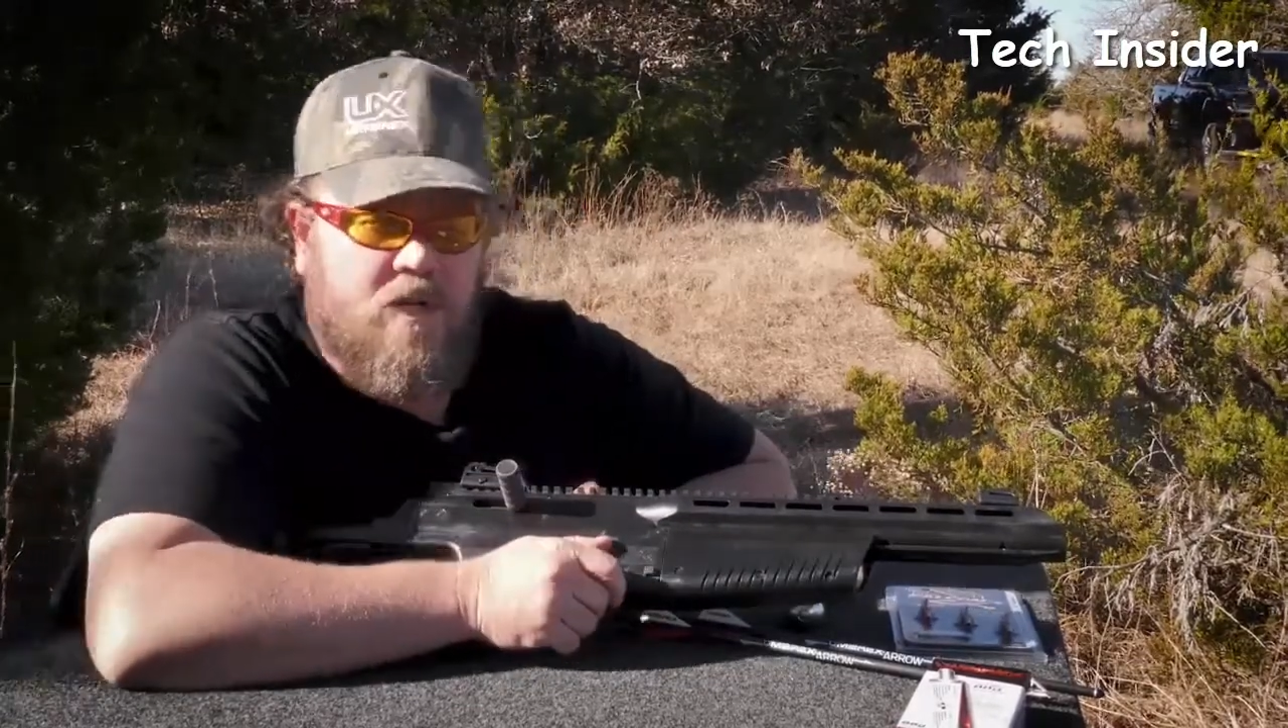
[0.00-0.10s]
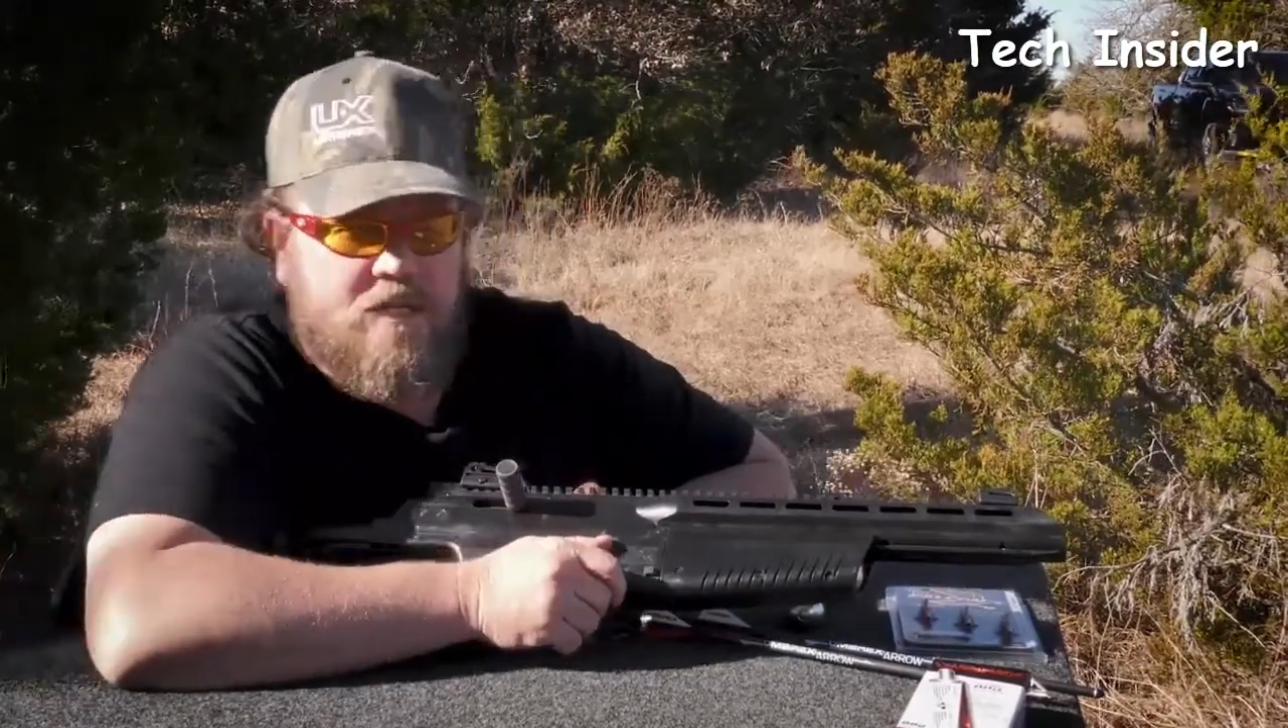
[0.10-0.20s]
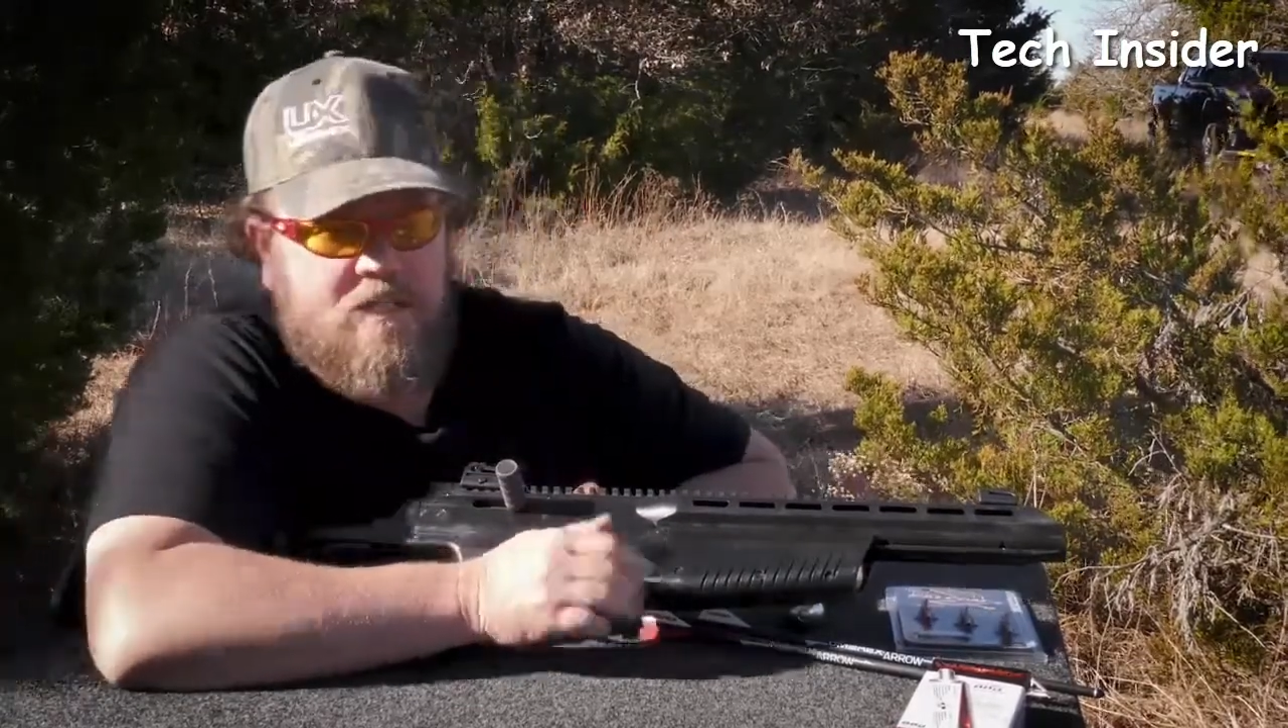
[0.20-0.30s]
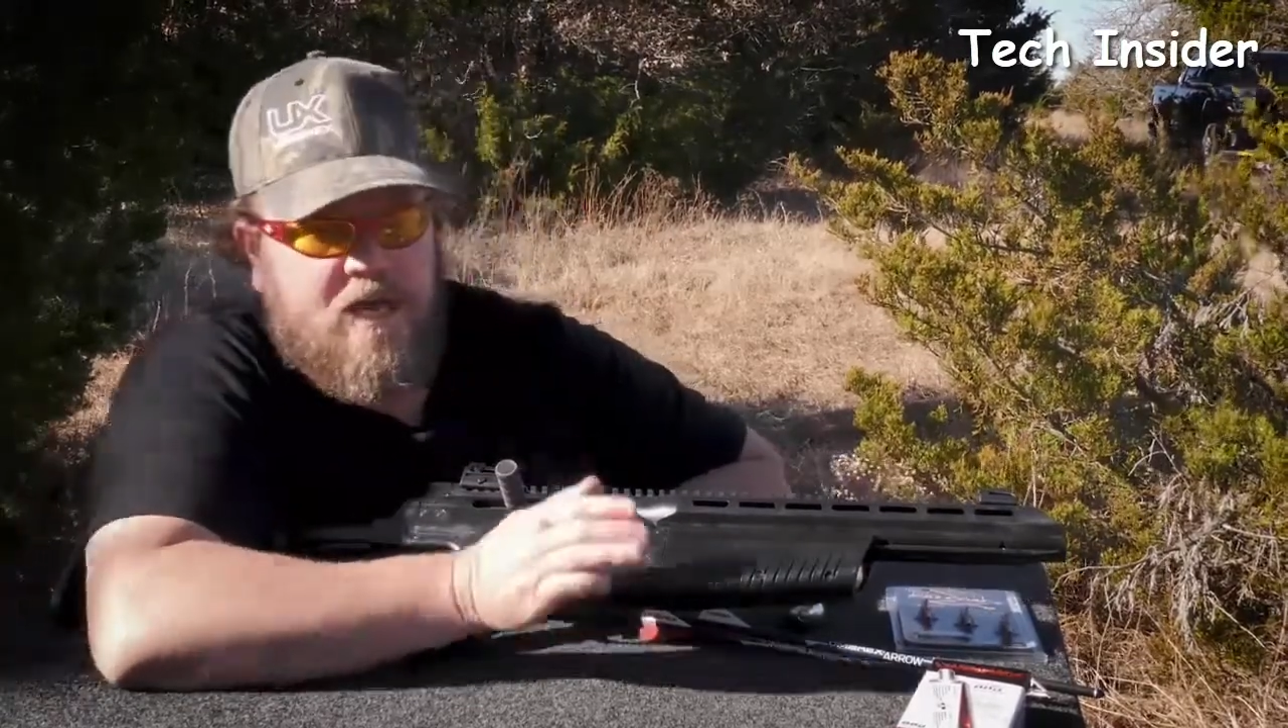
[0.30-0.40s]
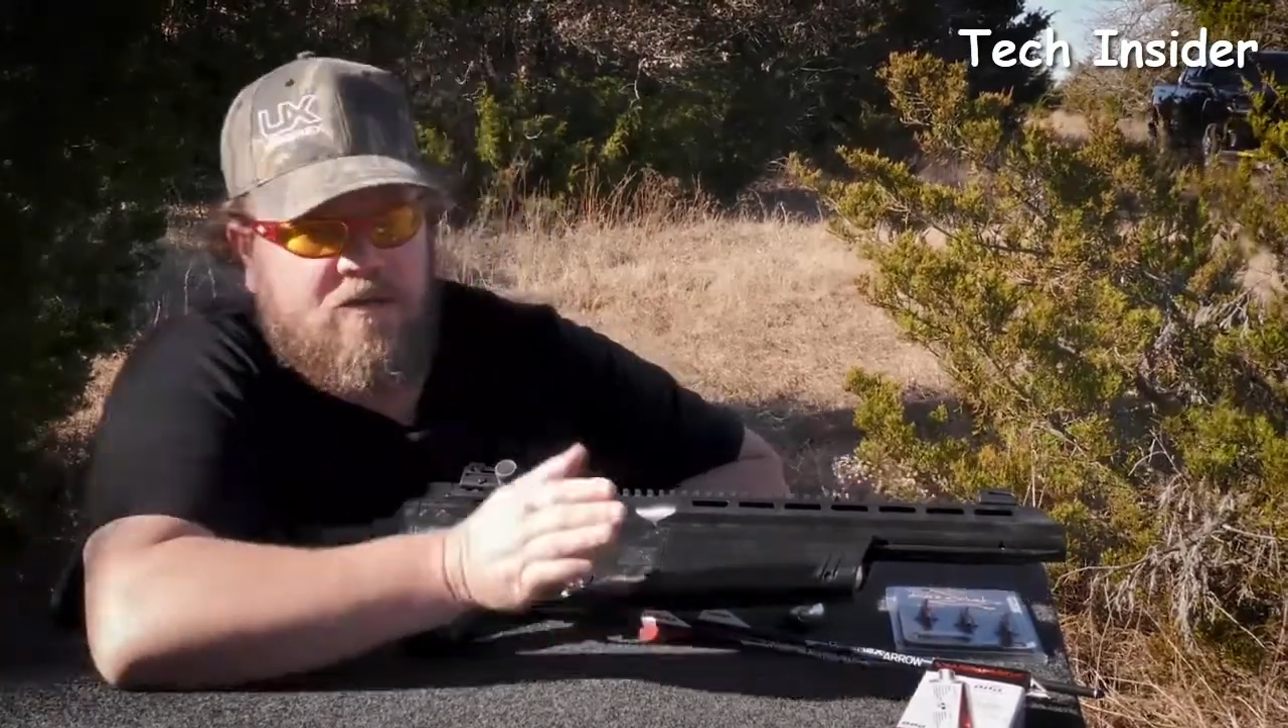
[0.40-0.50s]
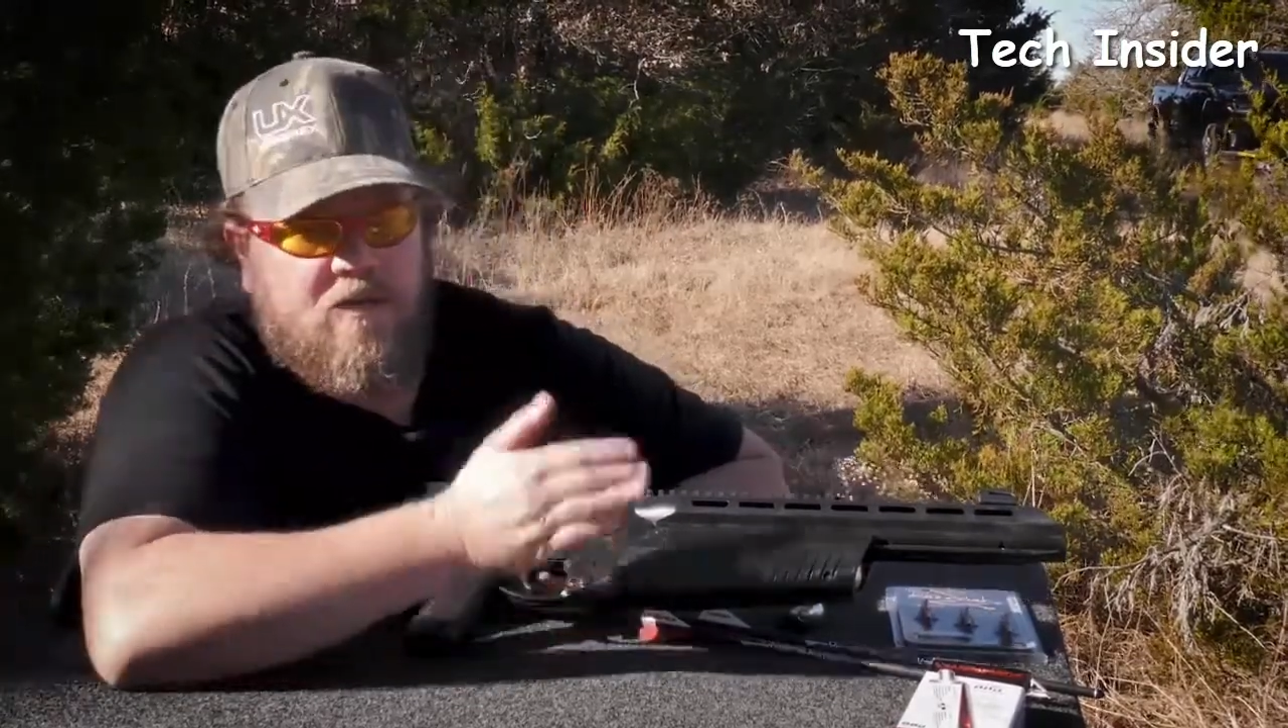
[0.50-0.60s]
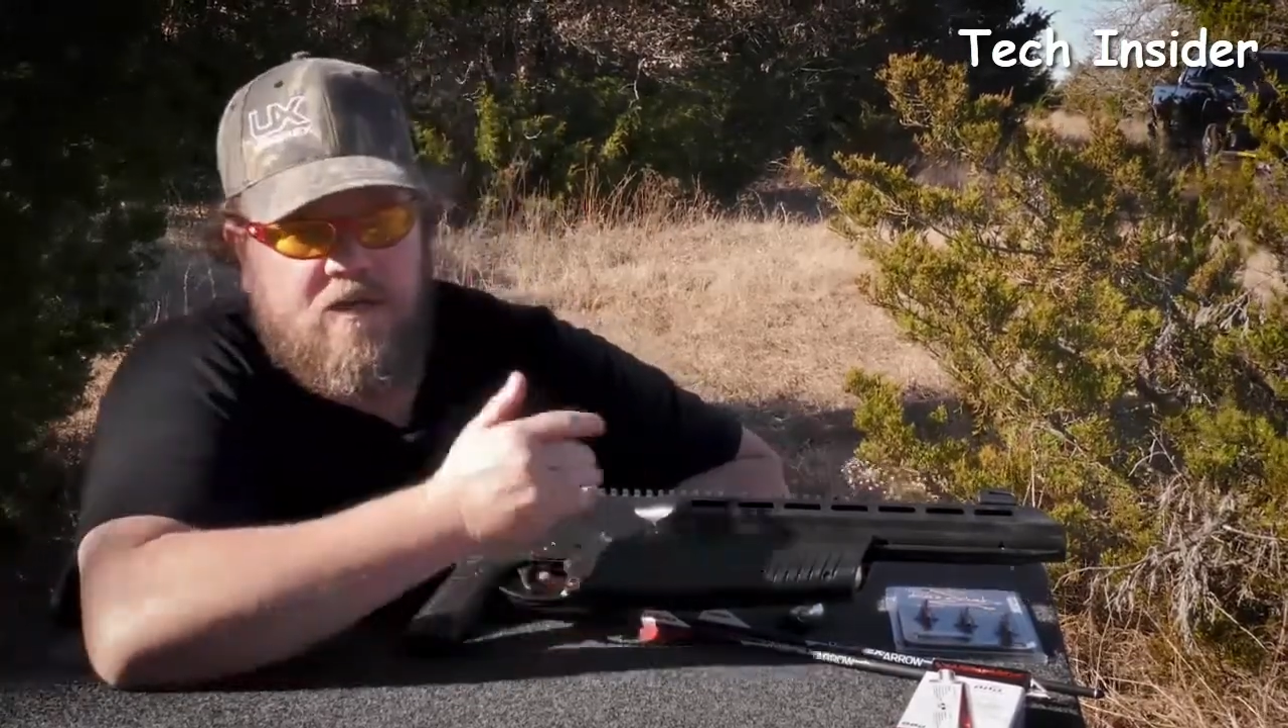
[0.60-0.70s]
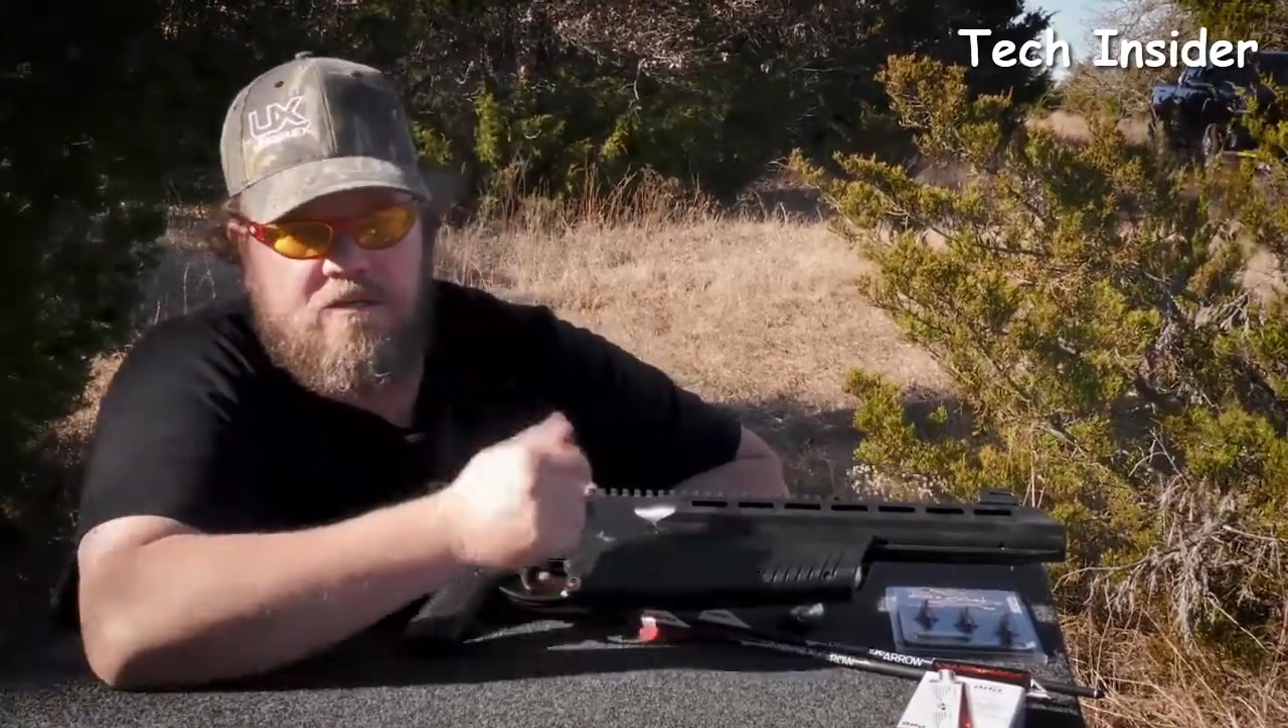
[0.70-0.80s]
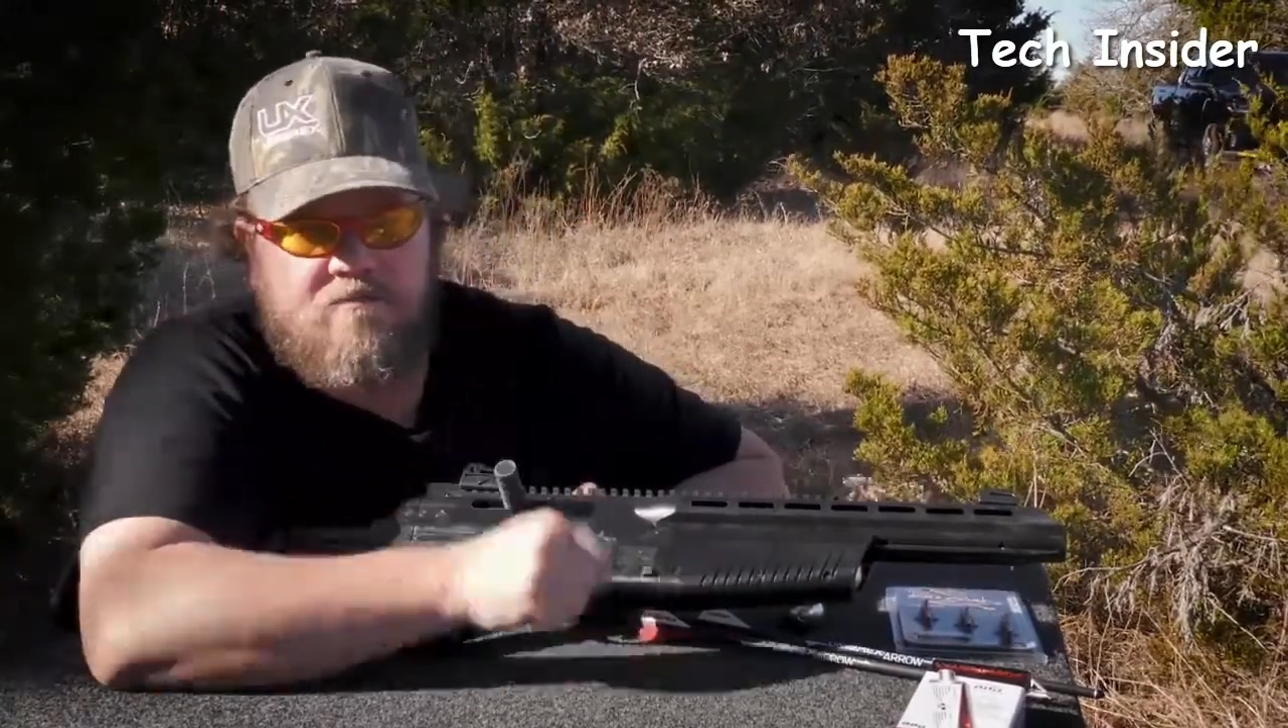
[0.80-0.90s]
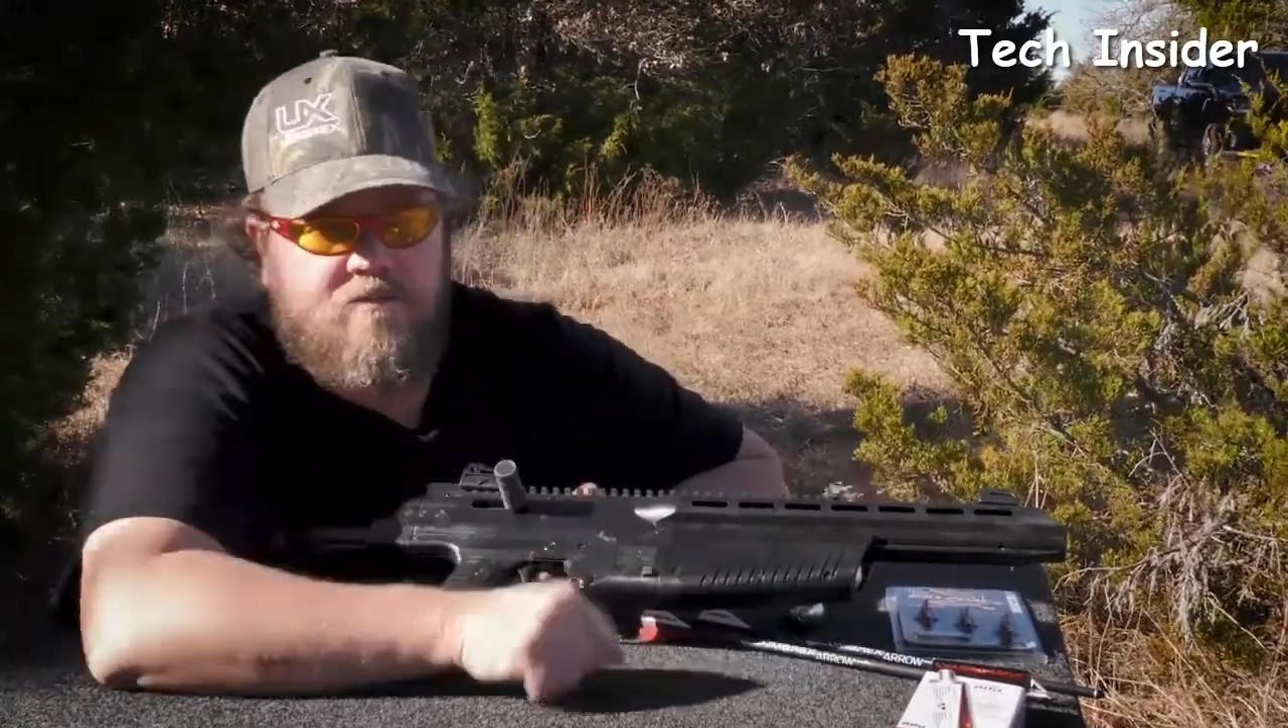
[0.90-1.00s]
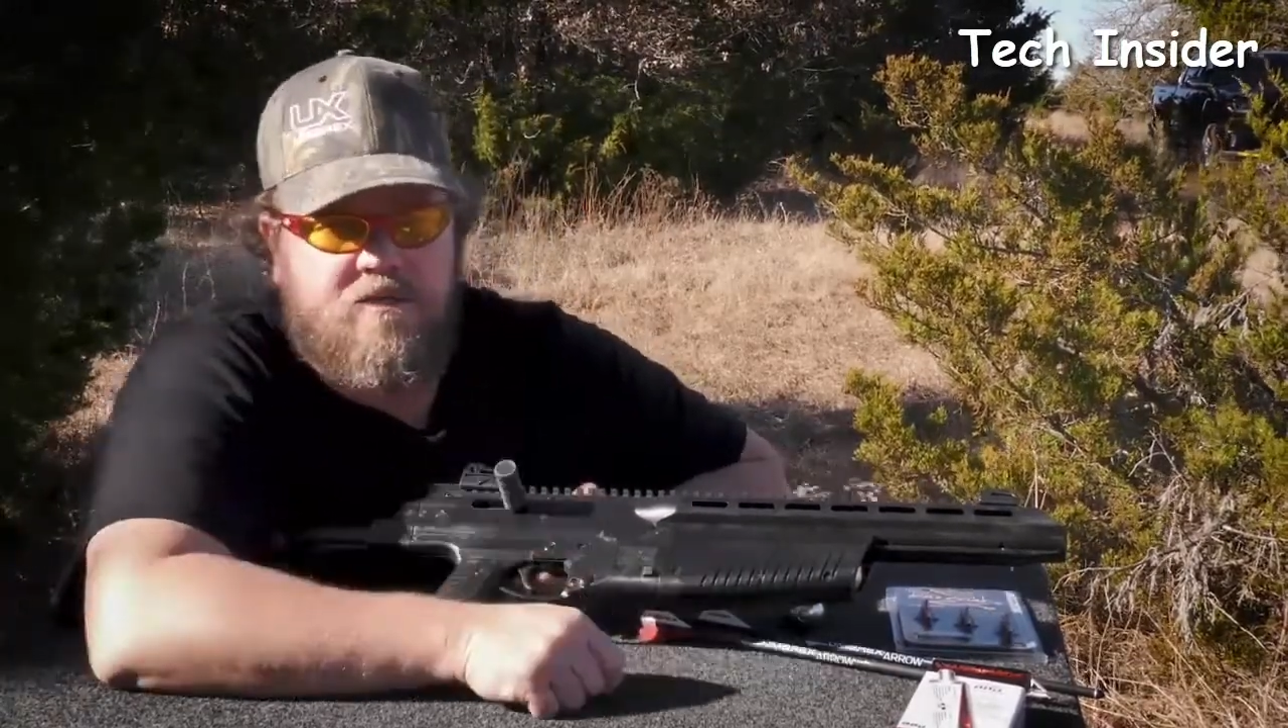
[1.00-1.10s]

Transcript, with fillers: outside, you're hunting,